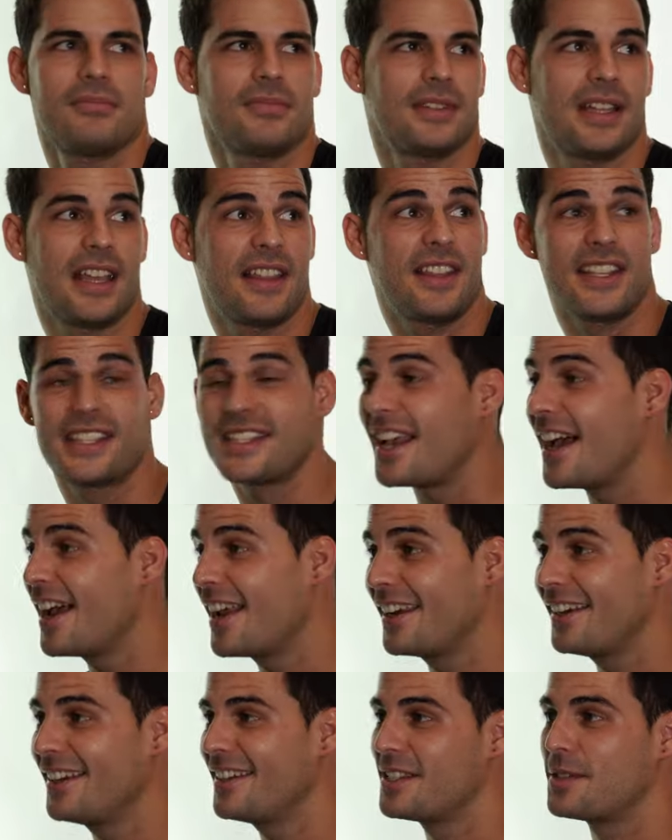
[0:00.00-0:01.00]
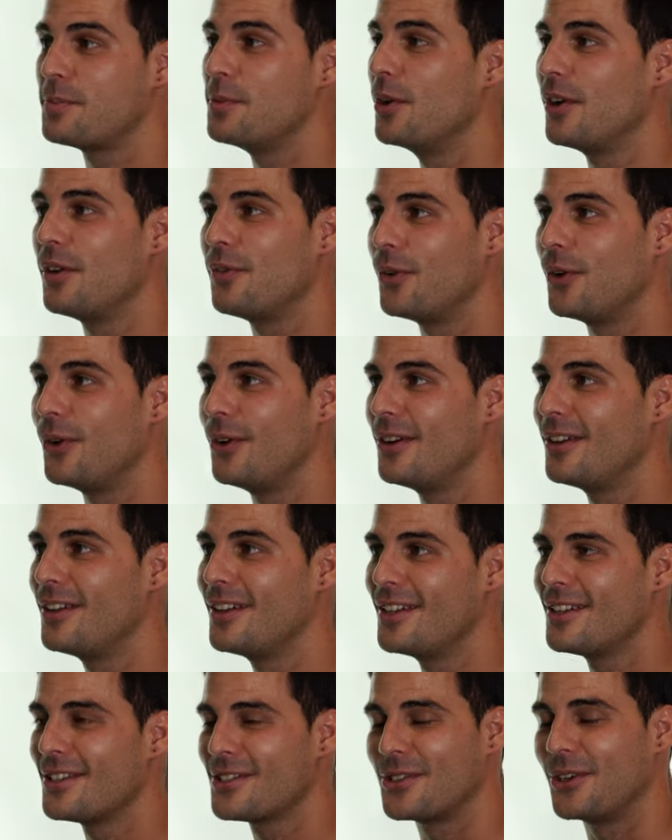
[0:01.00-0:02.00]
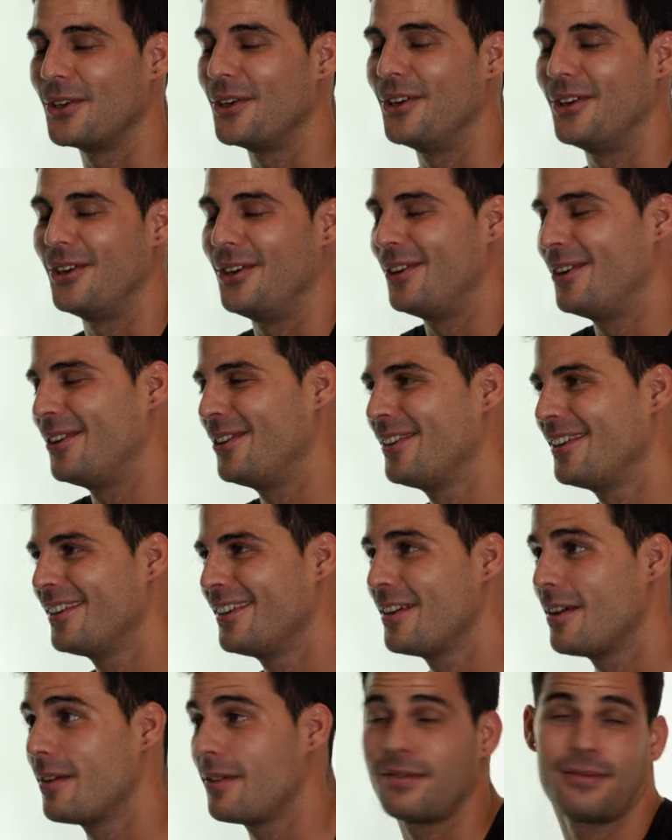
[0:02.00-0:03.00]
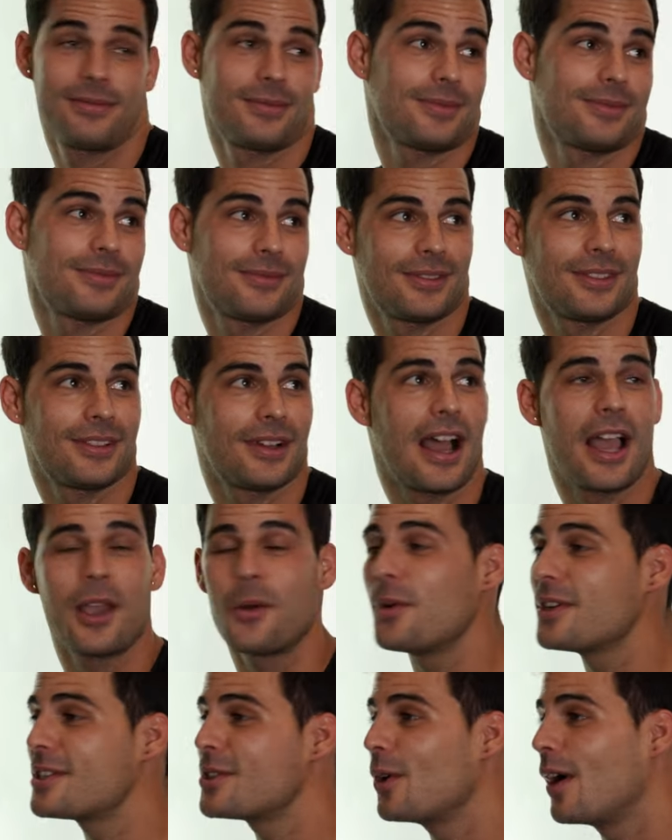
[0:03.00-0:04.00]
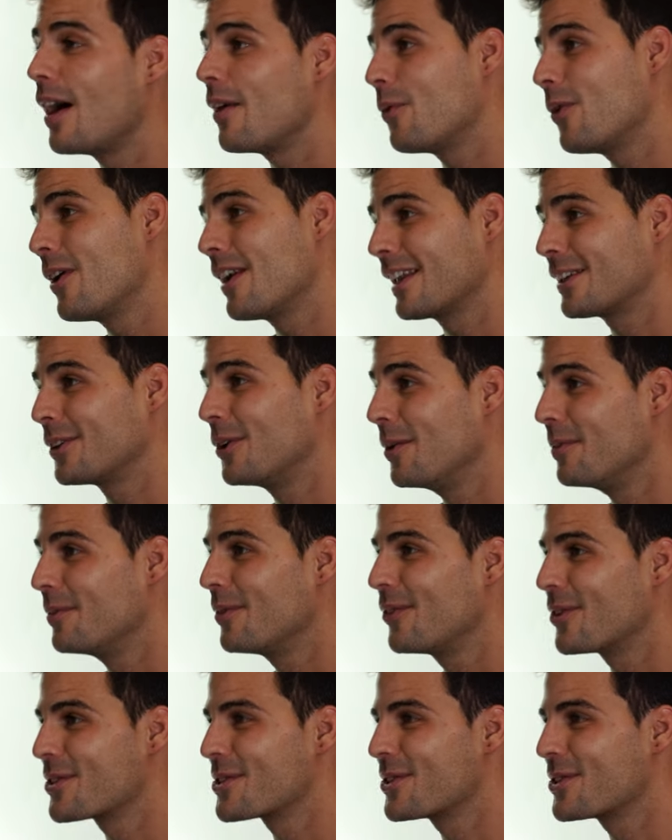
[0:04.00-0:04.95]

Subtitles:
The design is beautiful. So I wish to have one at home for